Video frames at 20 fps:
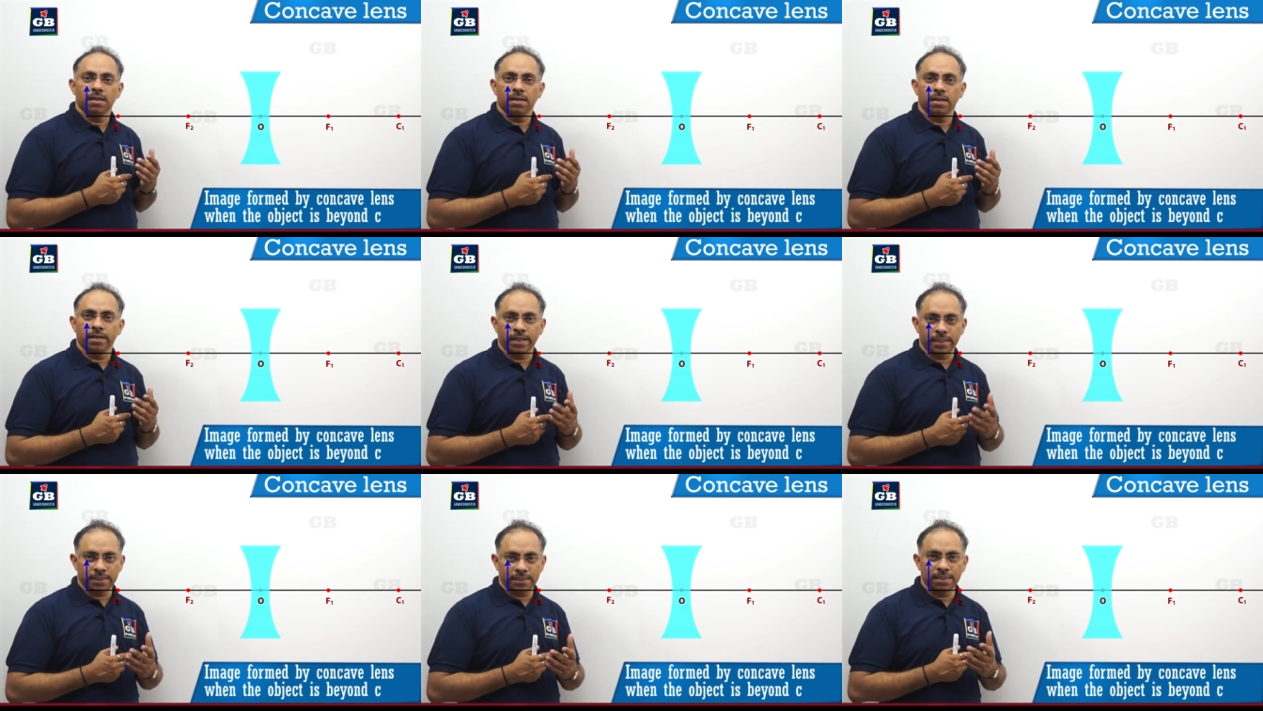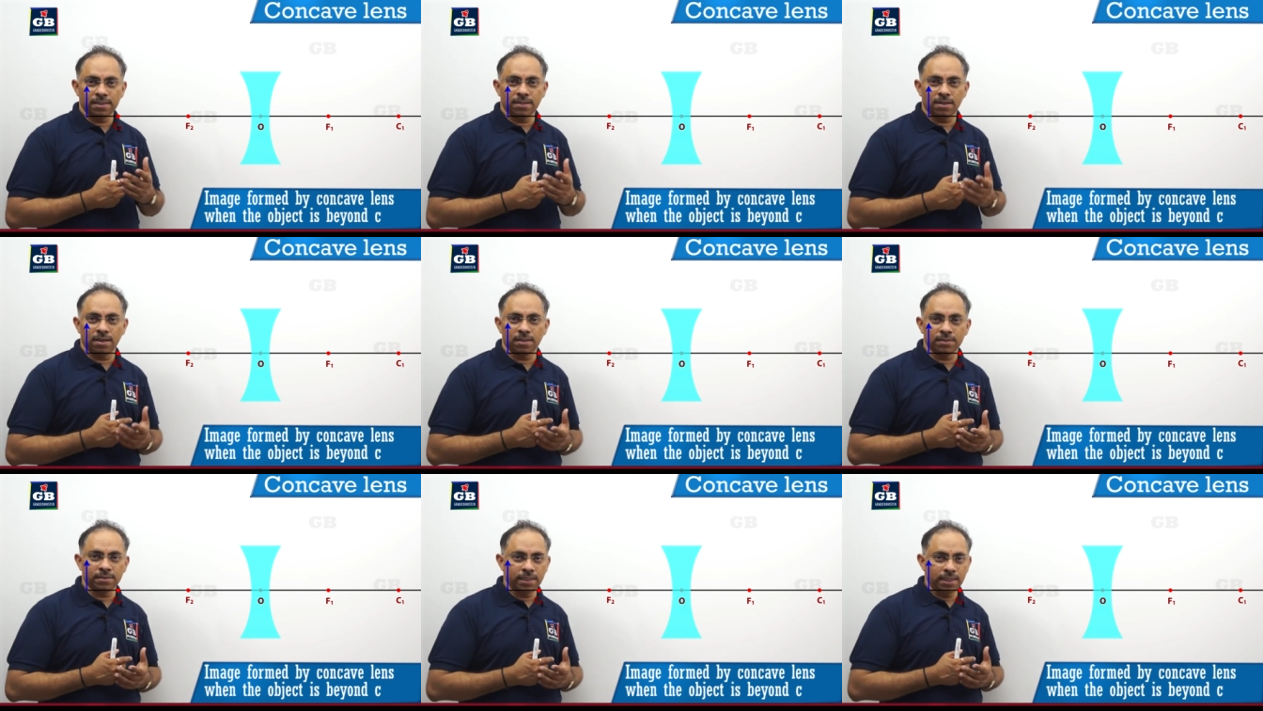resting
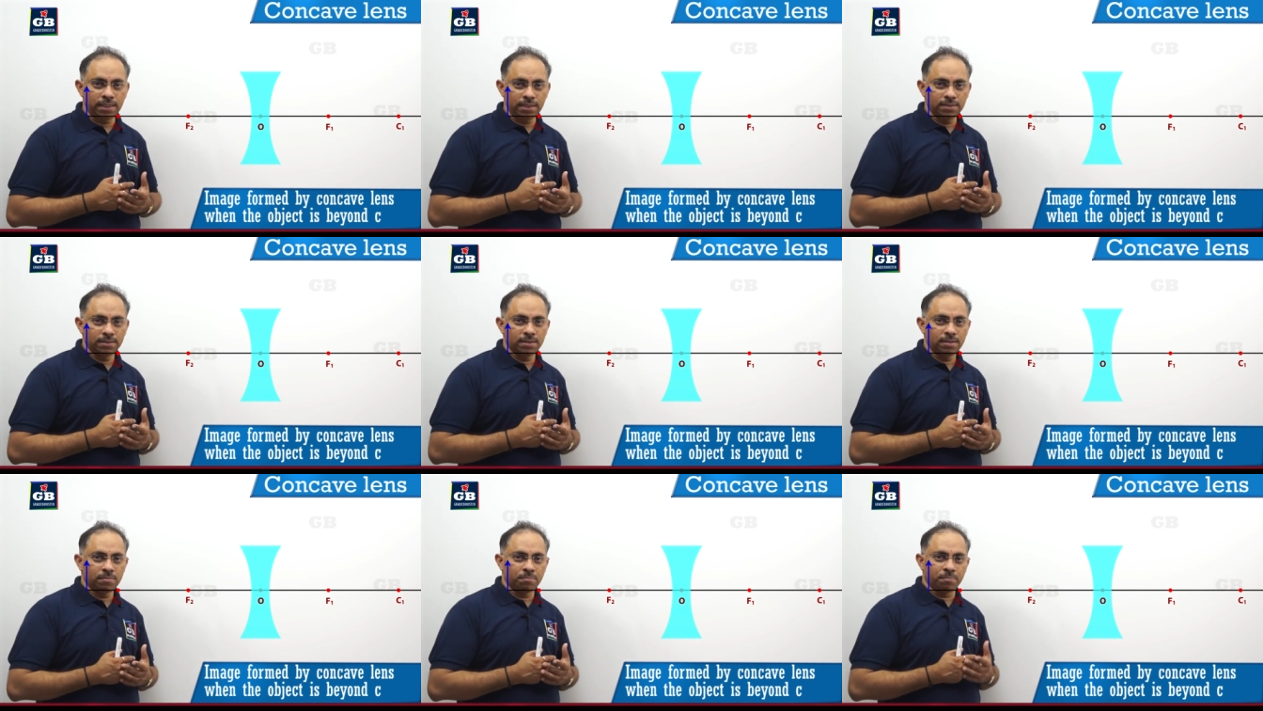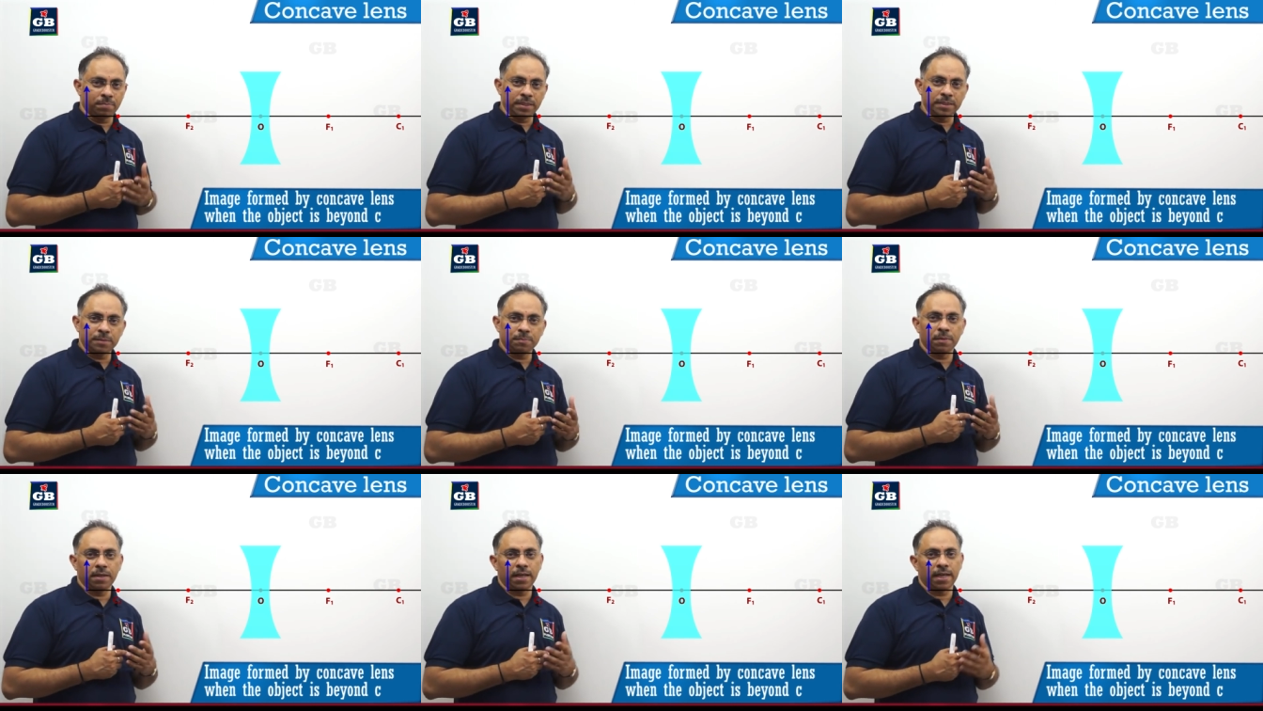on the
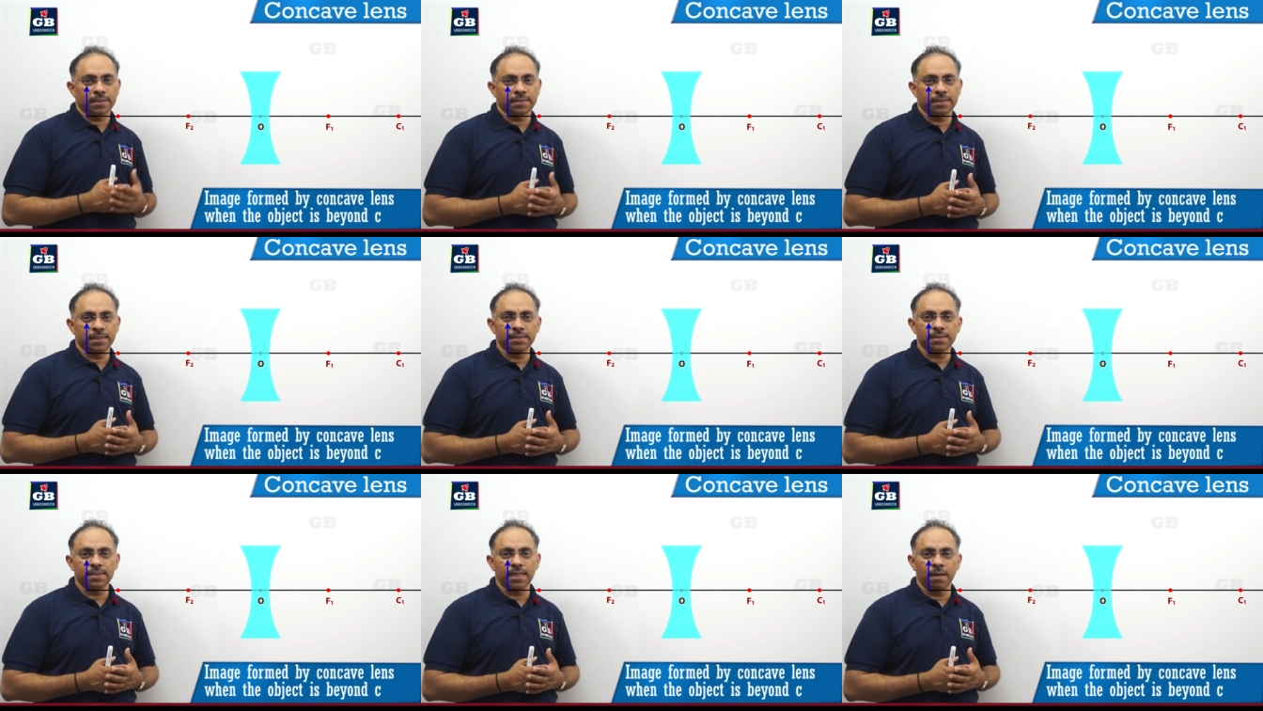principal axis.